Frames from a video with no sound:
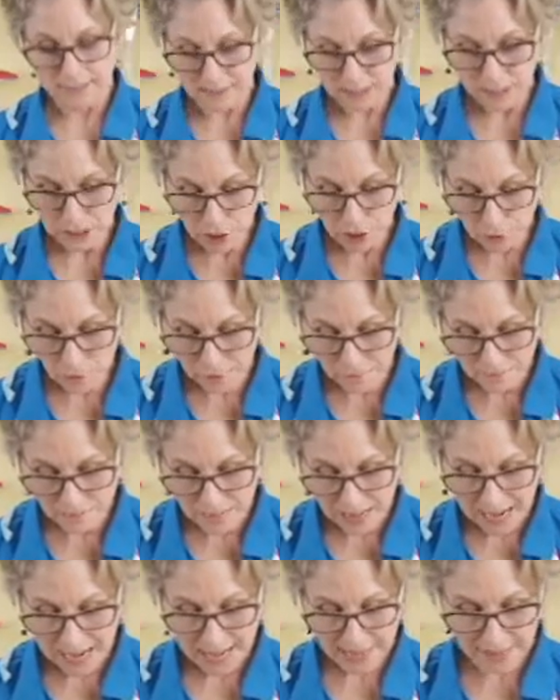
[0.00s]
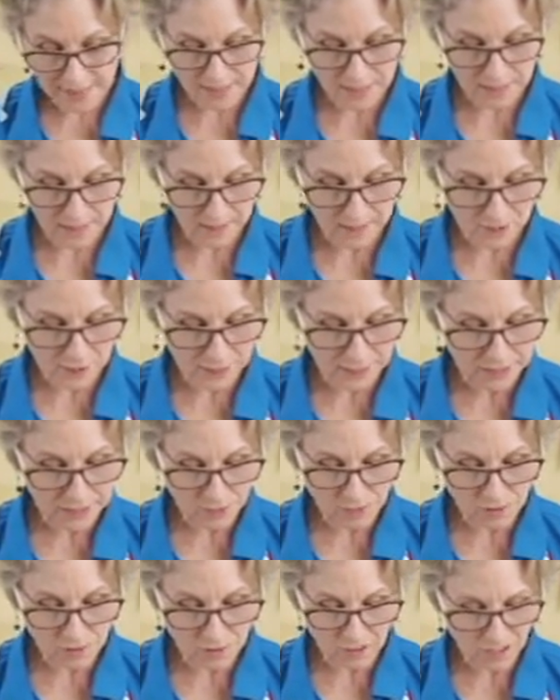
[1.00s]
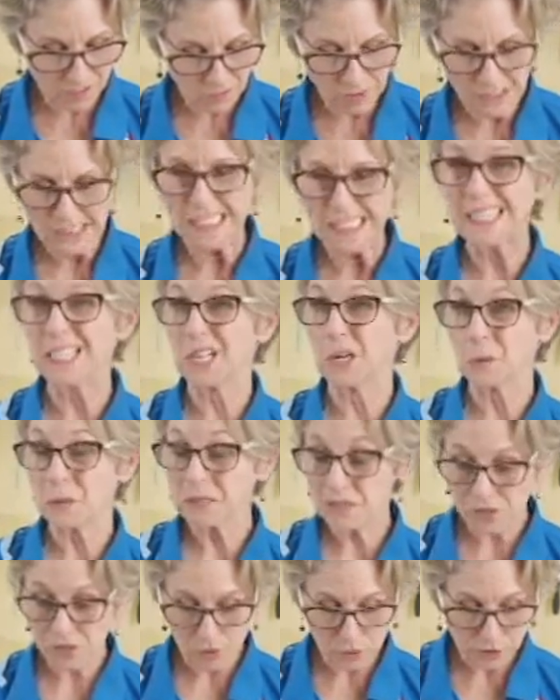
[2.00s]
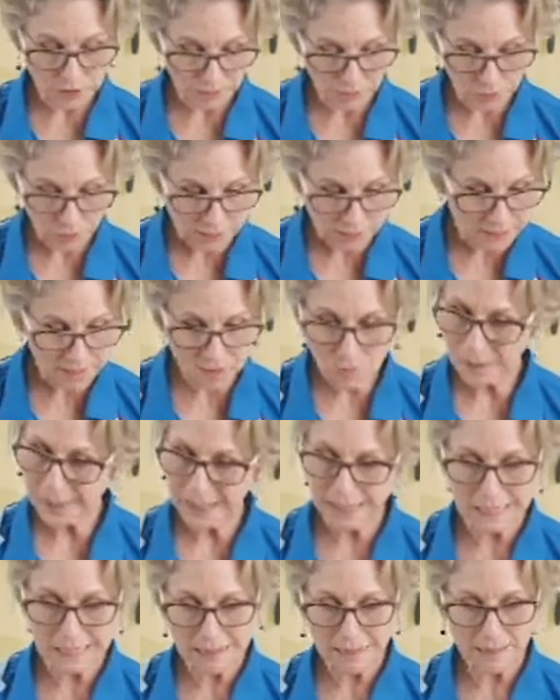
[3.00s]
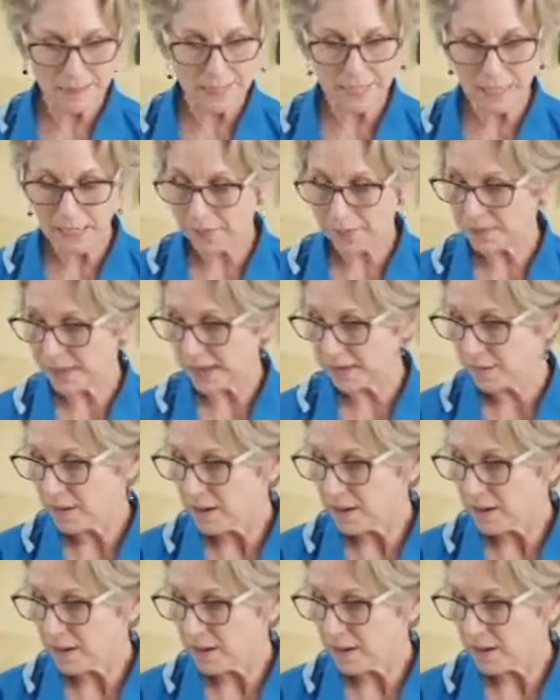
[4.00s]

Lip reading: it low in fat? Does it look like there's not really any gristle? If there is, we can easily cut that